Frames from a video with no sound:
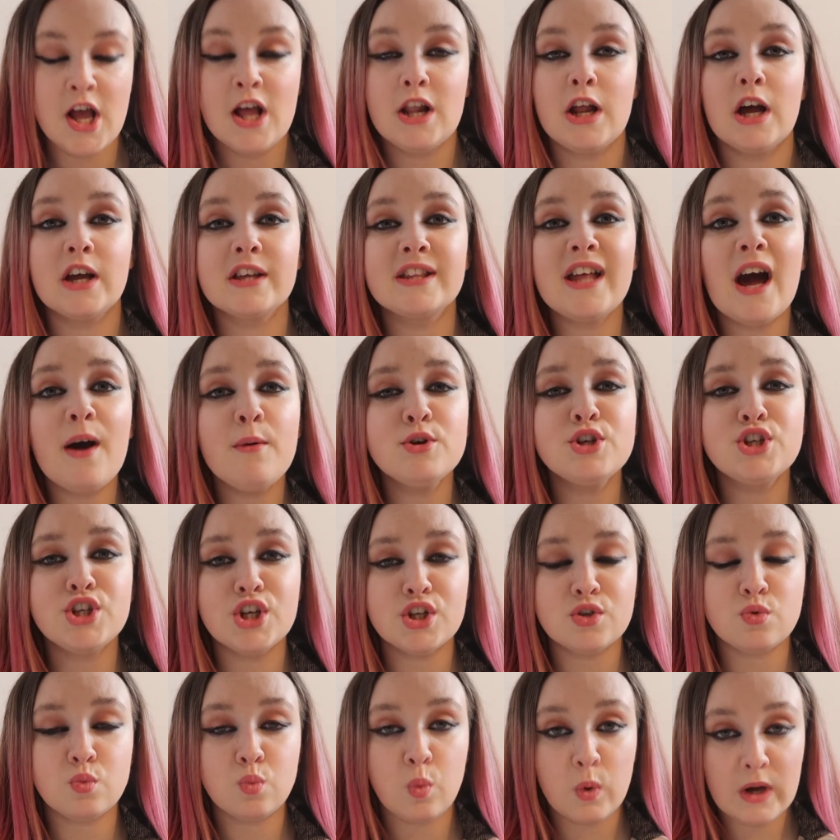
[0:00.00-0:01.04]
Like, that was
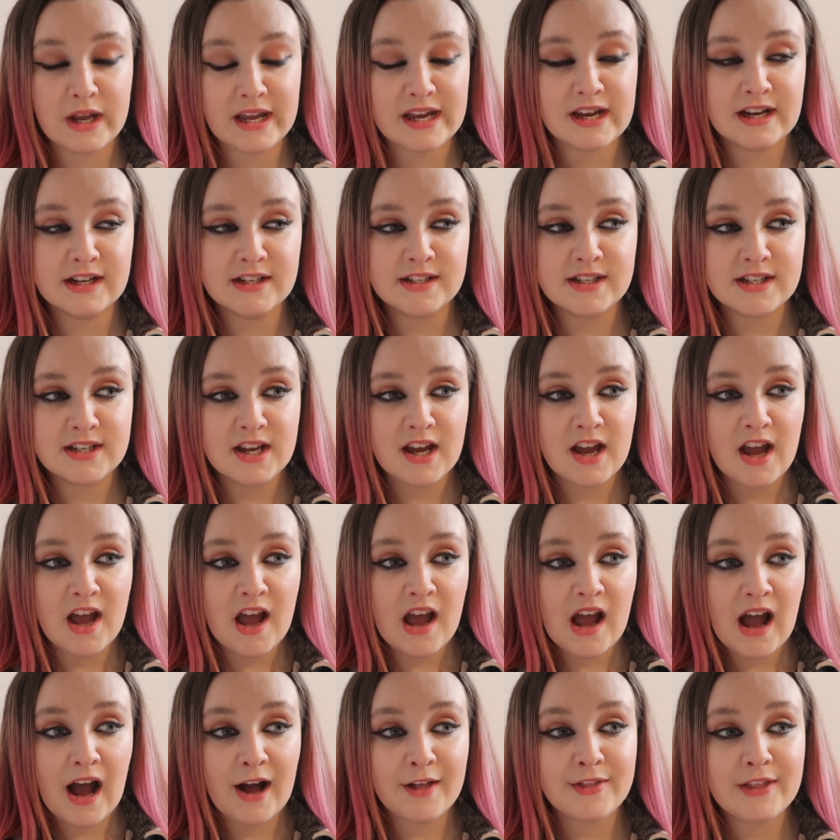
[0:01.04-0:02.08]
just weird,
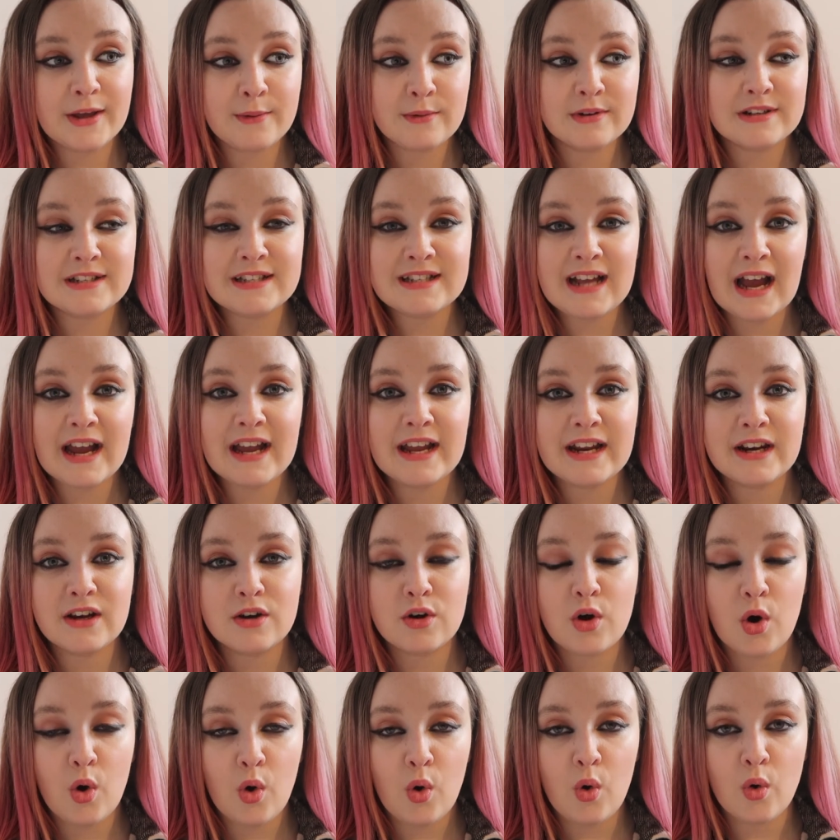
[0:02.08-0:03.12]
how they were sat in a
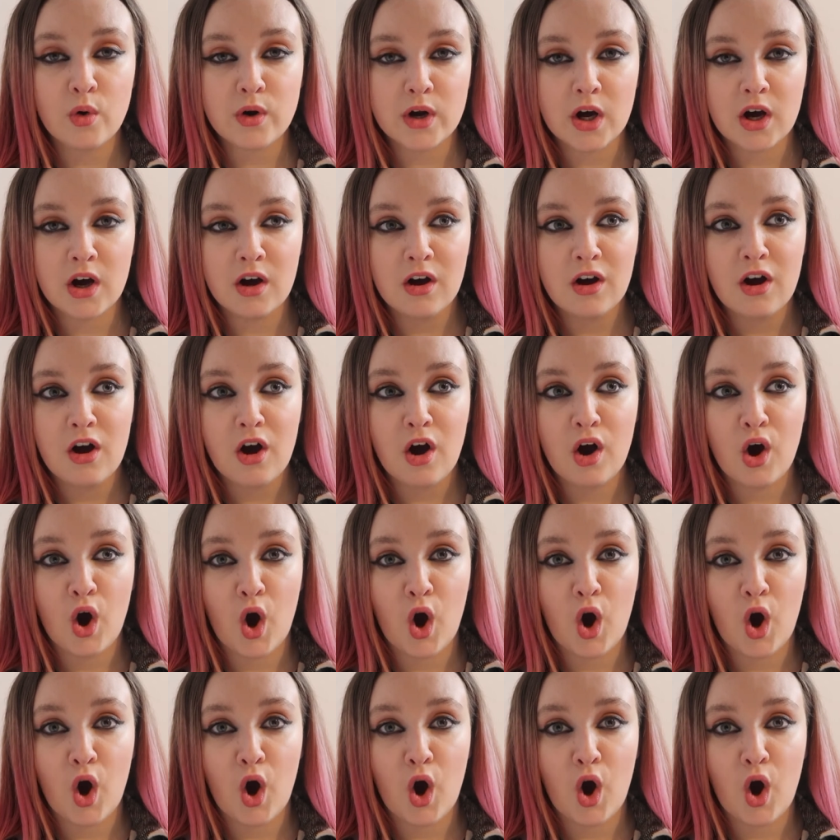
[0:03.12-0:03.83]
corner